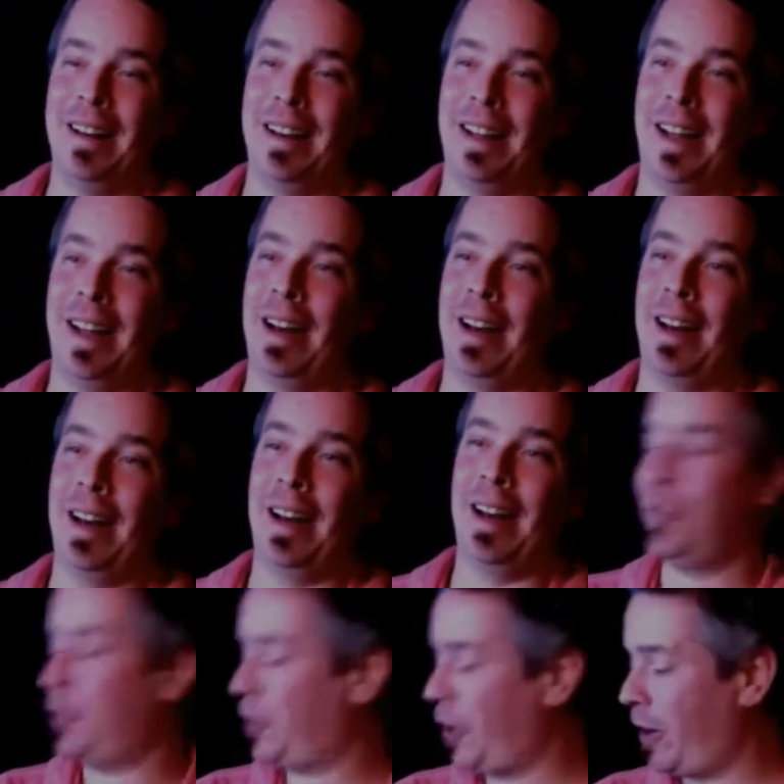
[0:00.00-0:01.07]
And I noticed you
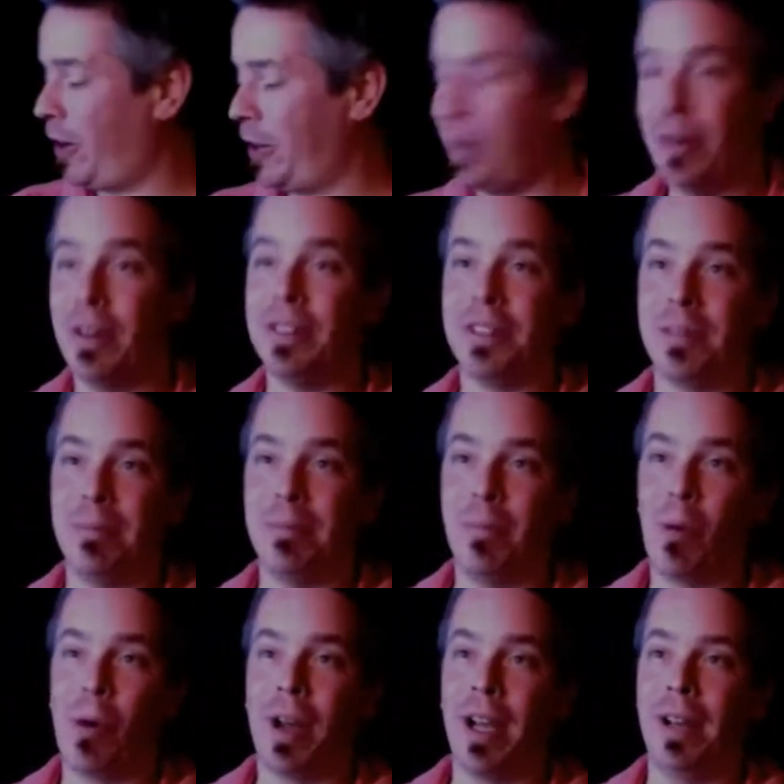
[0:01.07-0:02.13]
started doing some
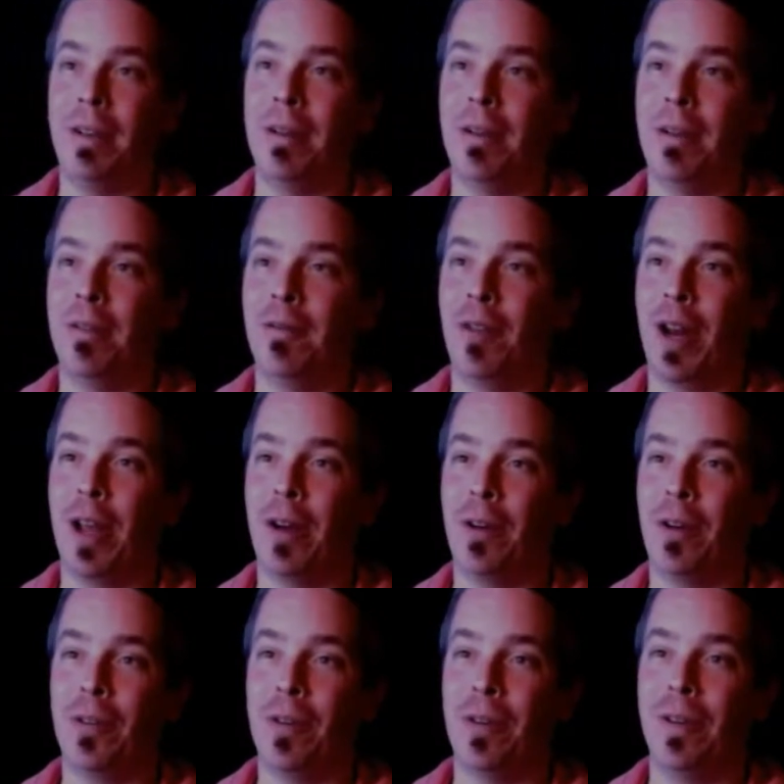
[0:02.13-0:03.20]
morning videos.